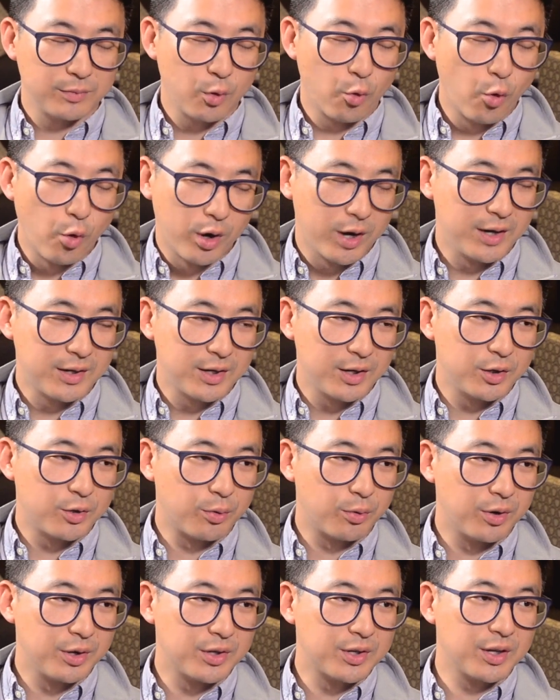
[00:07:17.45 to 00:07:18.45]
oriented
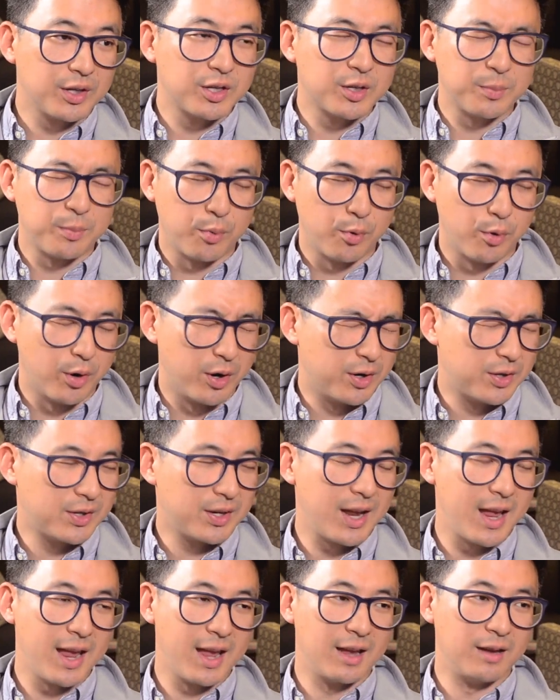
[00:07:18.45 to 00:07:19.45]
towards sports
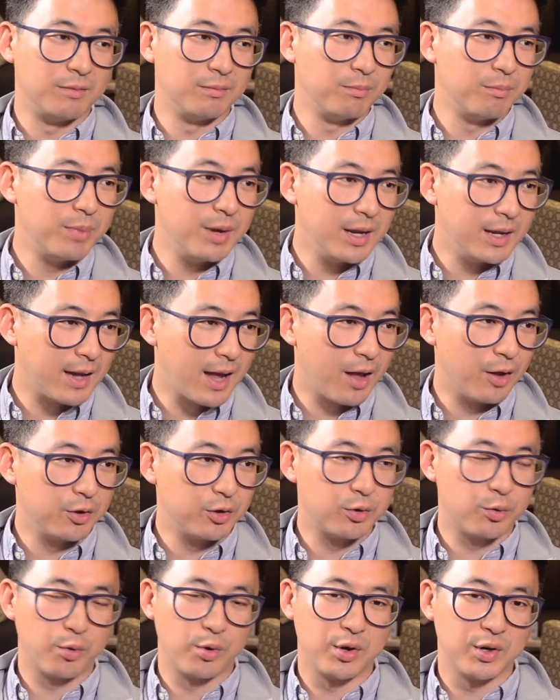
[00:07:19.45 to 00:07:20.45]
and being
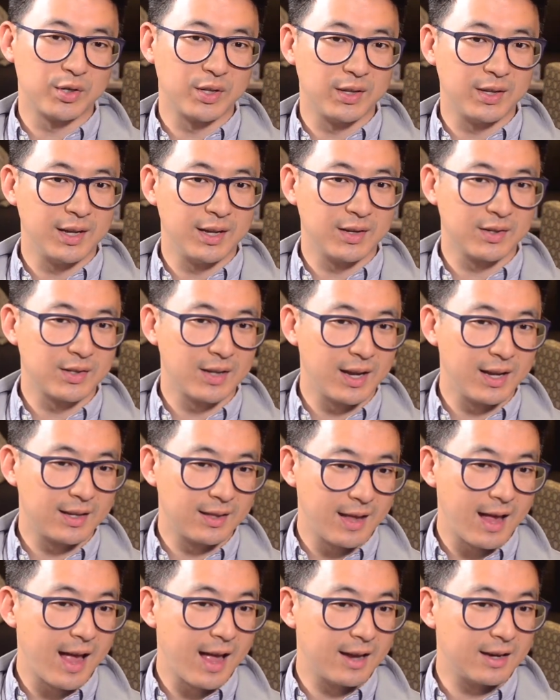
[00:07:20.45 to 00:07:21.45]
outdoors and things like
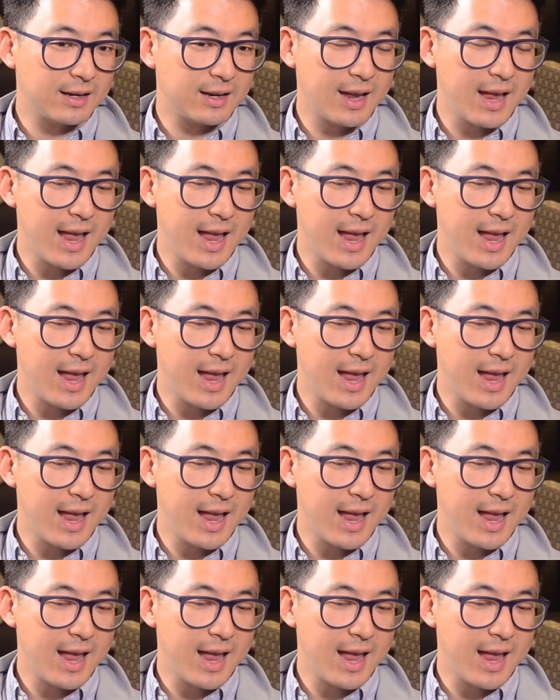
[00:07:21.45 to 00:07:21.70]
that,